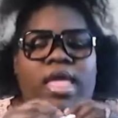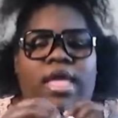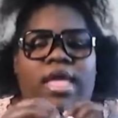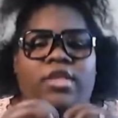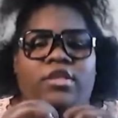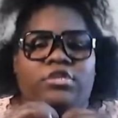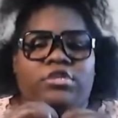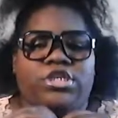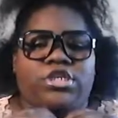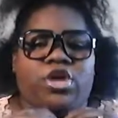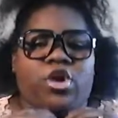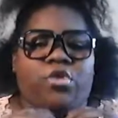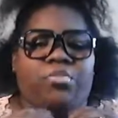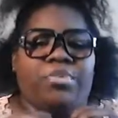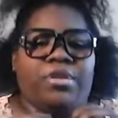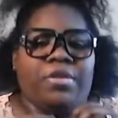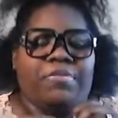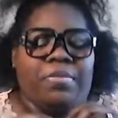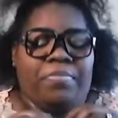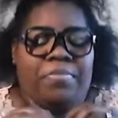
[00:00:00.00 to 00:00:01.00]
and you just open
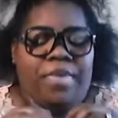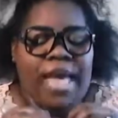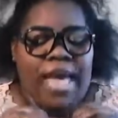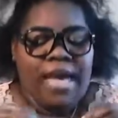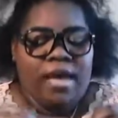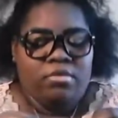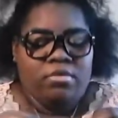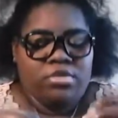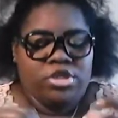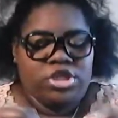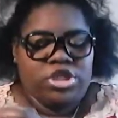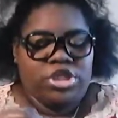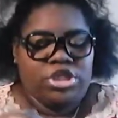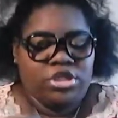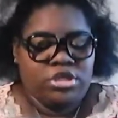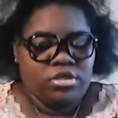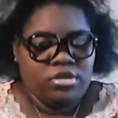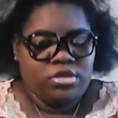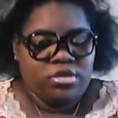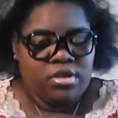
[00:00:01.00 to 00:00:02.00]
up the
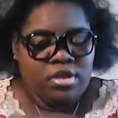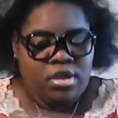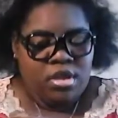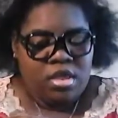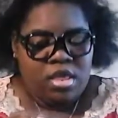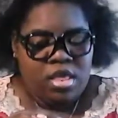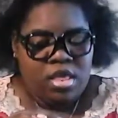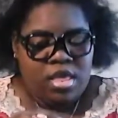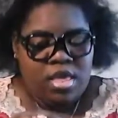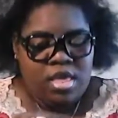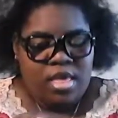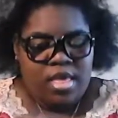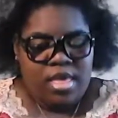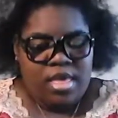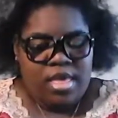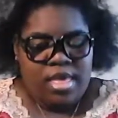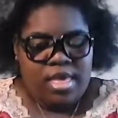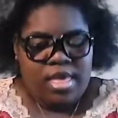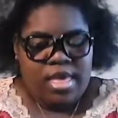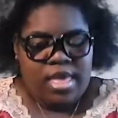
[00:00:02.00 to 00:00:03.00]
pouch
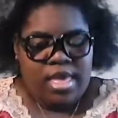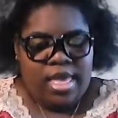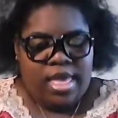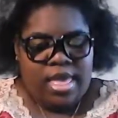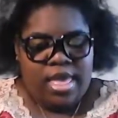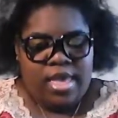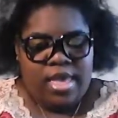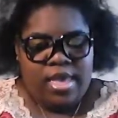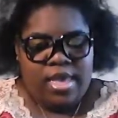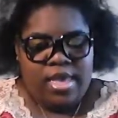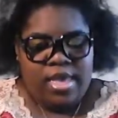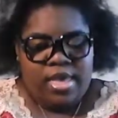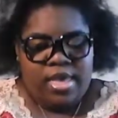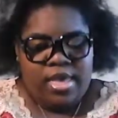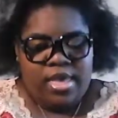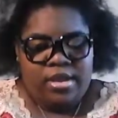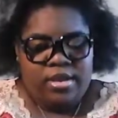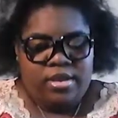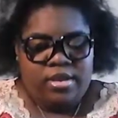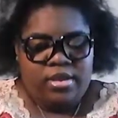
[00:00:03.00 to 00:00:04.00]

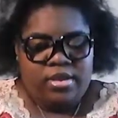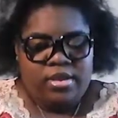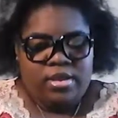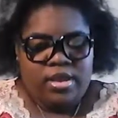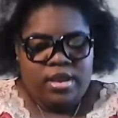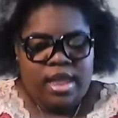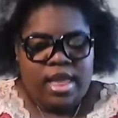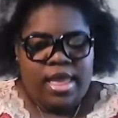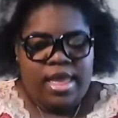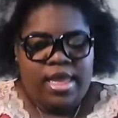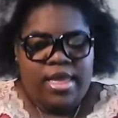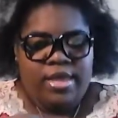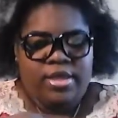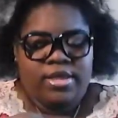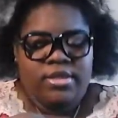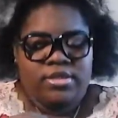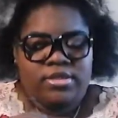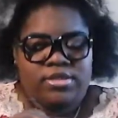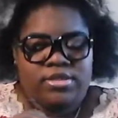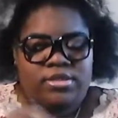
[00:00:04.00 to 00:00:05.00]
and it
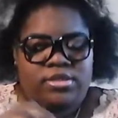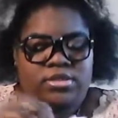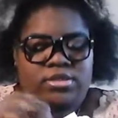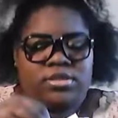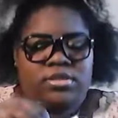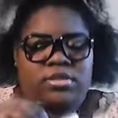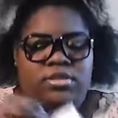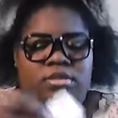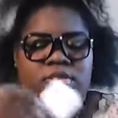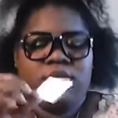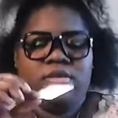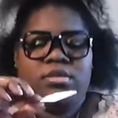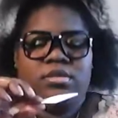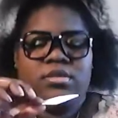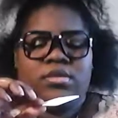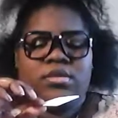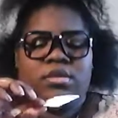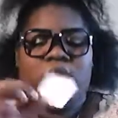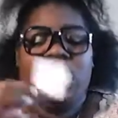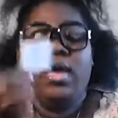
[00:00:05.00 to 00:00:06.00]
has
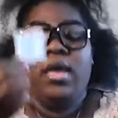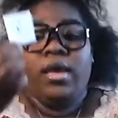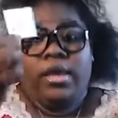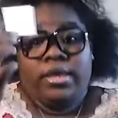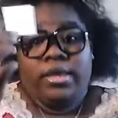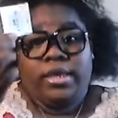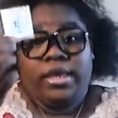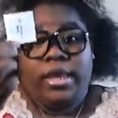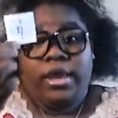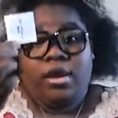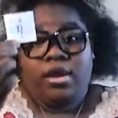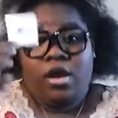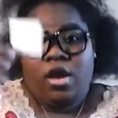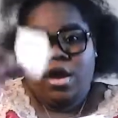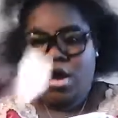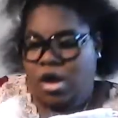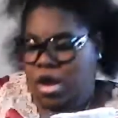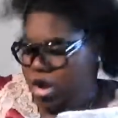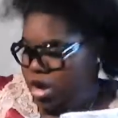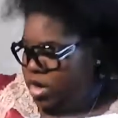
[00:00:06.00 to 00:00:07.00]
a care
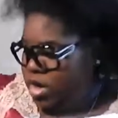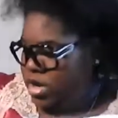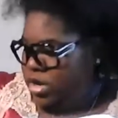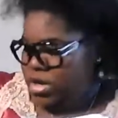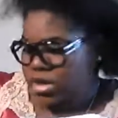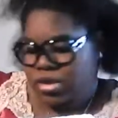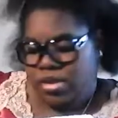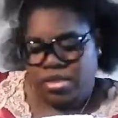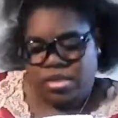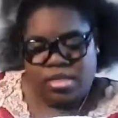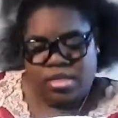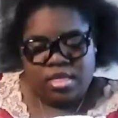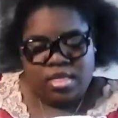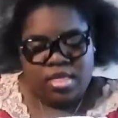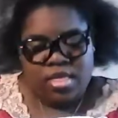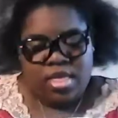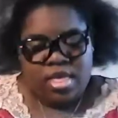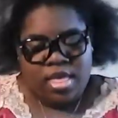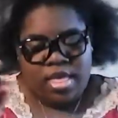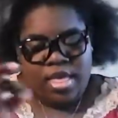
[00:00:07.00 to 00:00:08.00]
card
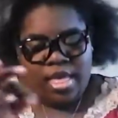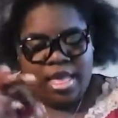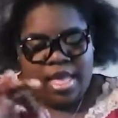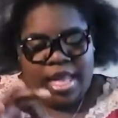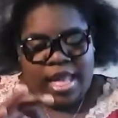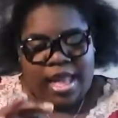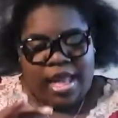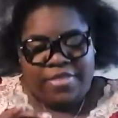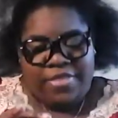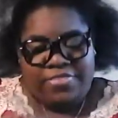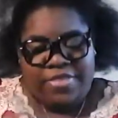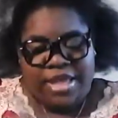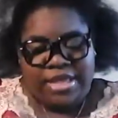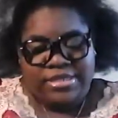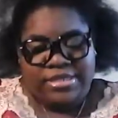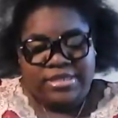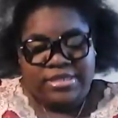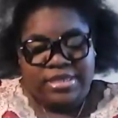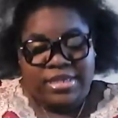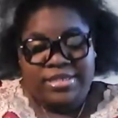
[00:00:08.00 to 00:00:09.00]
and
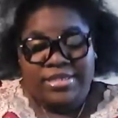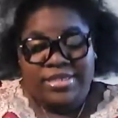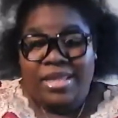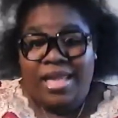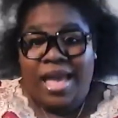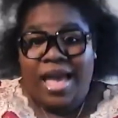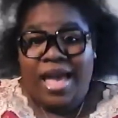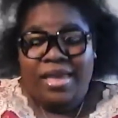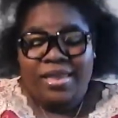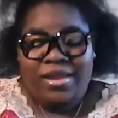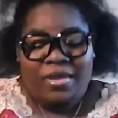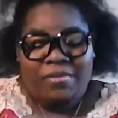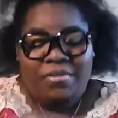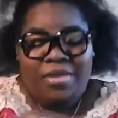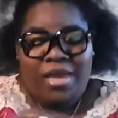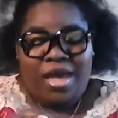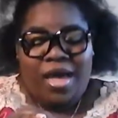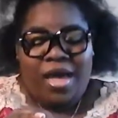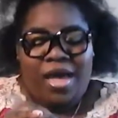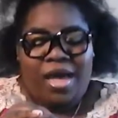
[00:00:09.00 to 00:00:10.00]
this is the
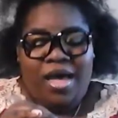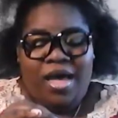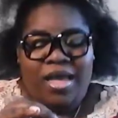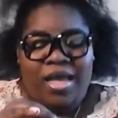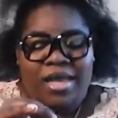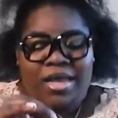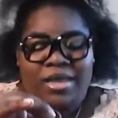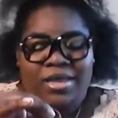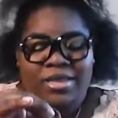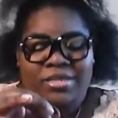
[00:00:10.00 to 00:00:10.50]
item